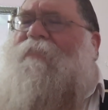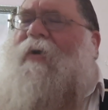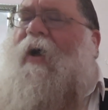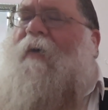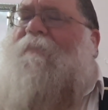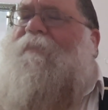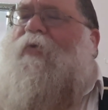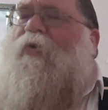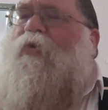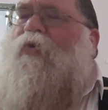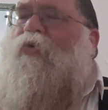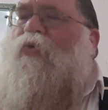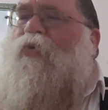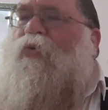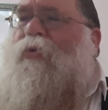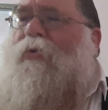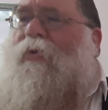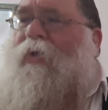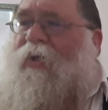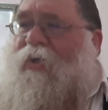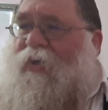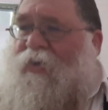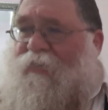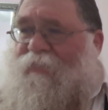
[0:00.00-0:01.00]

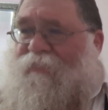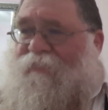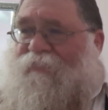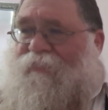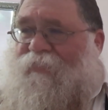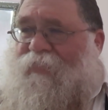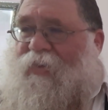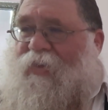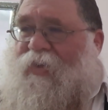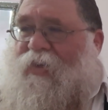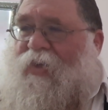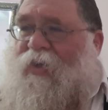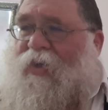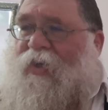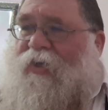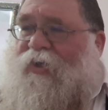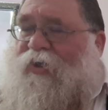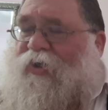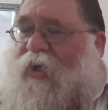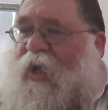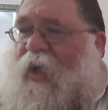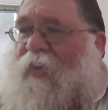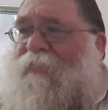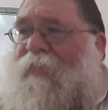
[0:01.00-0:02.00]
HaPu'ula.
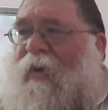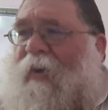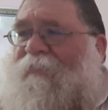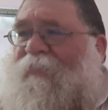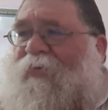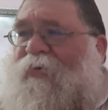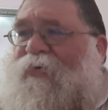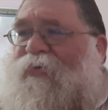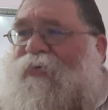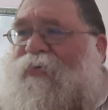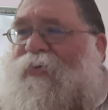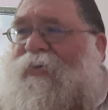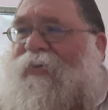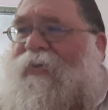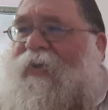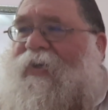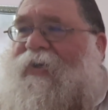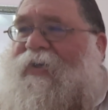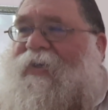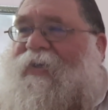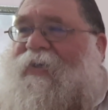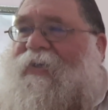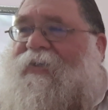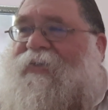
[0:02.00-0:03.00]
Shem
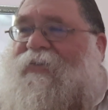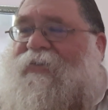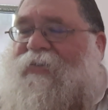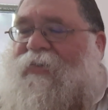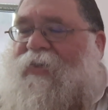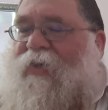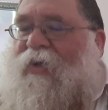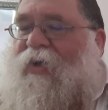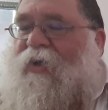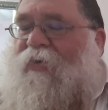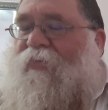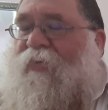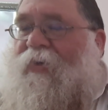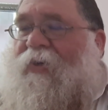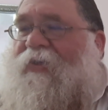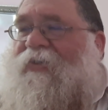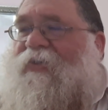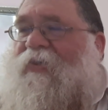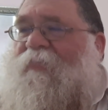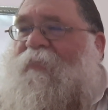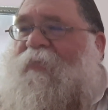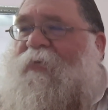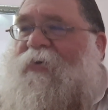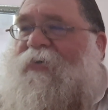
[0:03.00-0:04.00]
HaPu'ula is what does
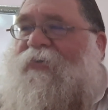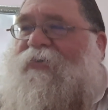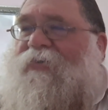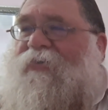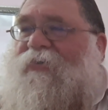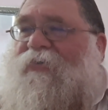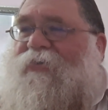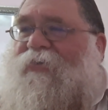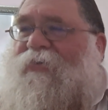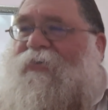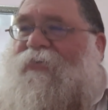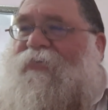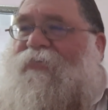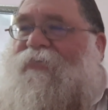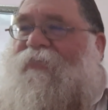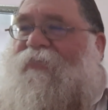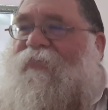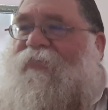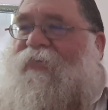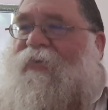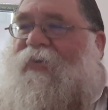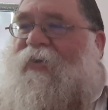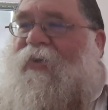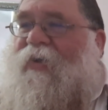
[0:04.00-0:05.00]
the person do?
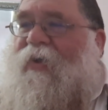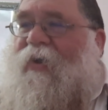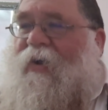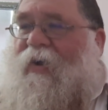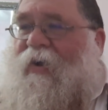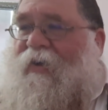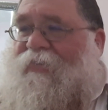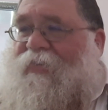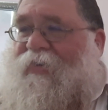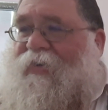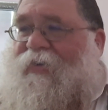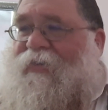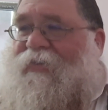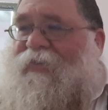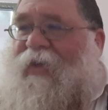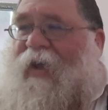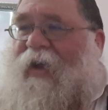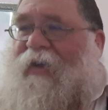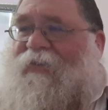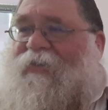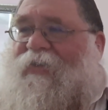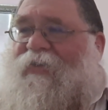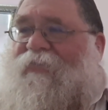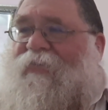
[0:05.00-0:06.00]
Are they a
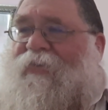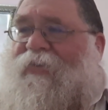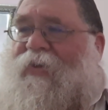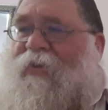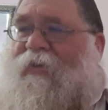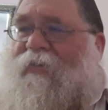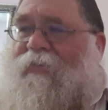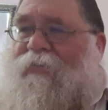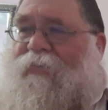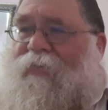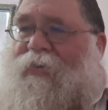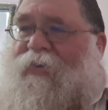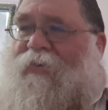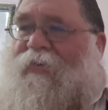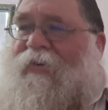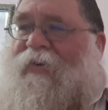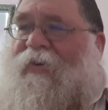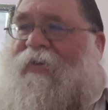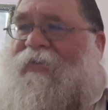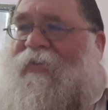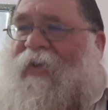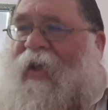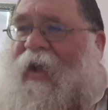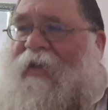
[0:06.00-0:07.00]
doctor? Are they a lawyer? Are
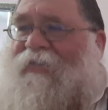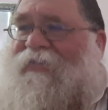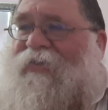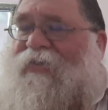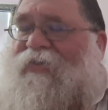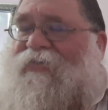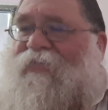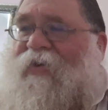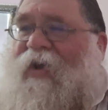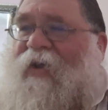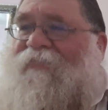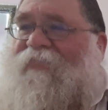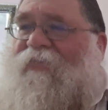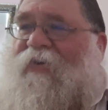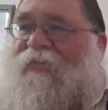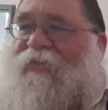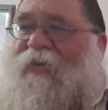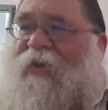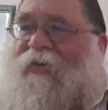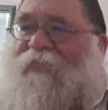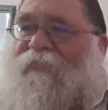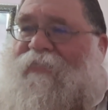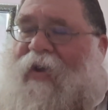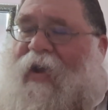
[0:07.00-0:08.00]
they a taxi driver? Are
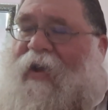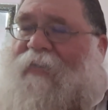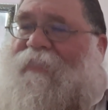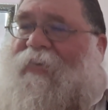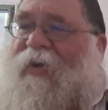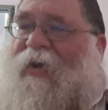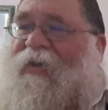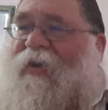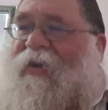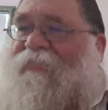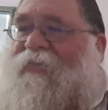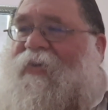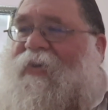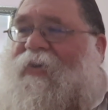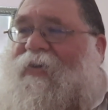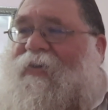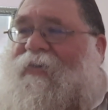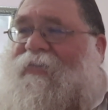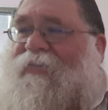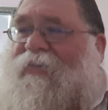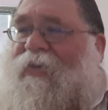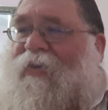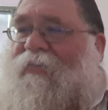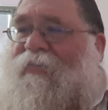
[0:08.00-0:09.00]
they a rabbi? Are they
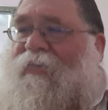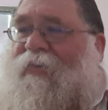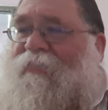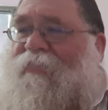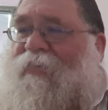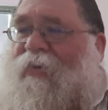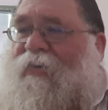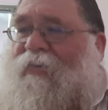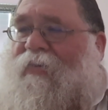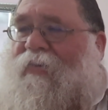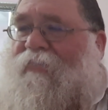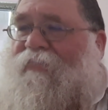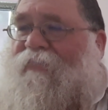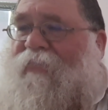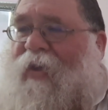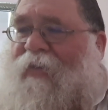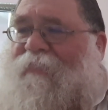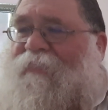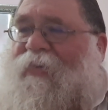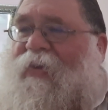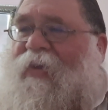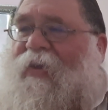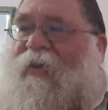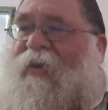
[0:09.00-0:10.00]
a, a, a, a
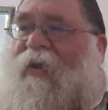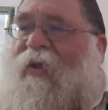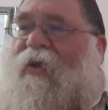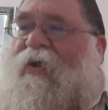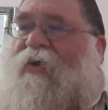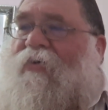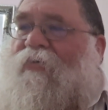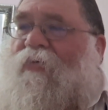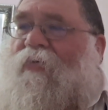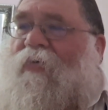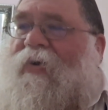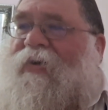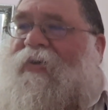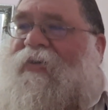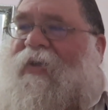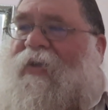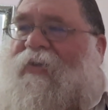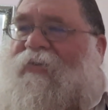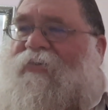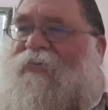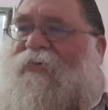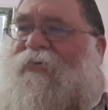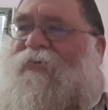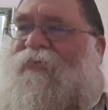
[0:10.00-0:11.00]
rebbe? What do
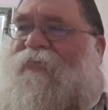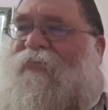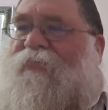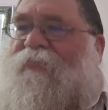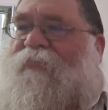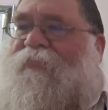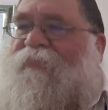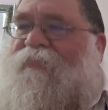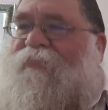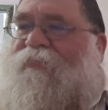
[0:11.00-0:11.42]
they do?